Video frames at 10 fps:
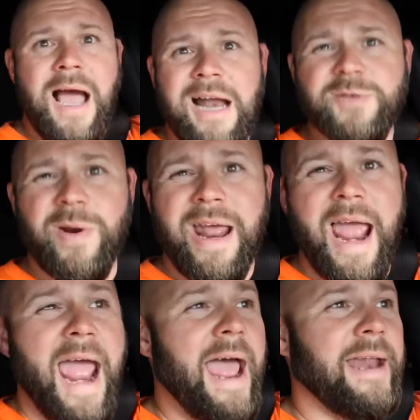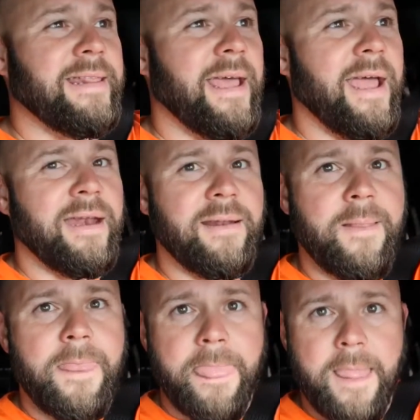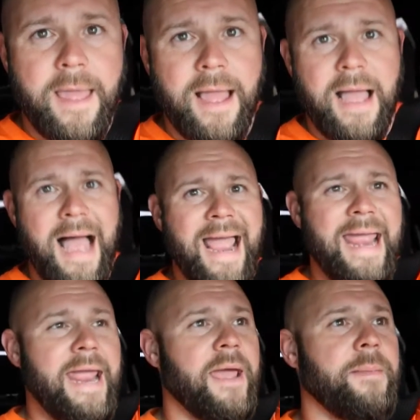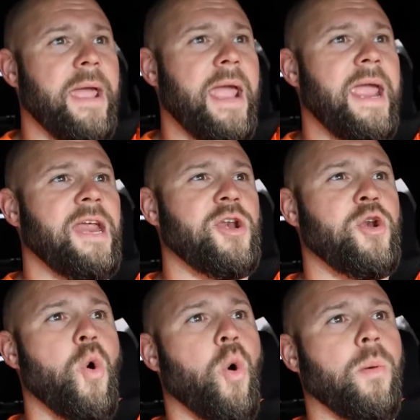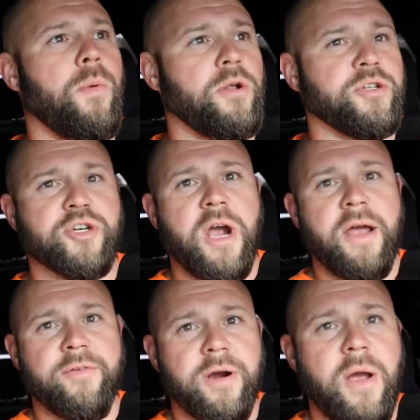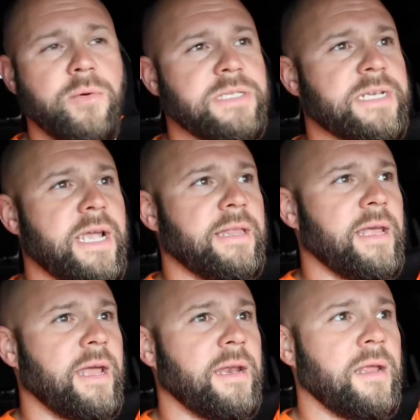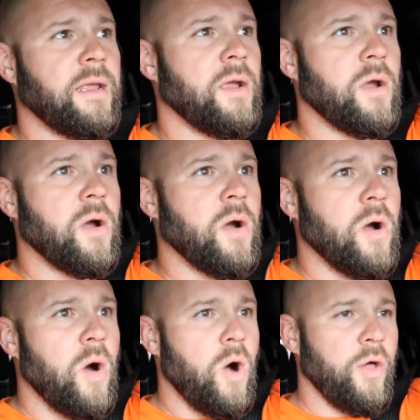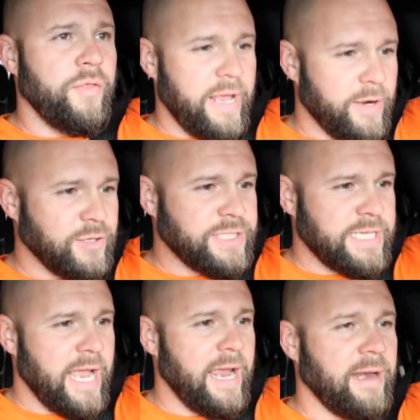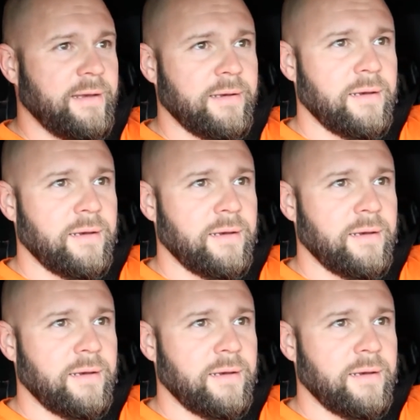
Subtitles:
I just want to add that I am a normal driver. I would say that on the interstate,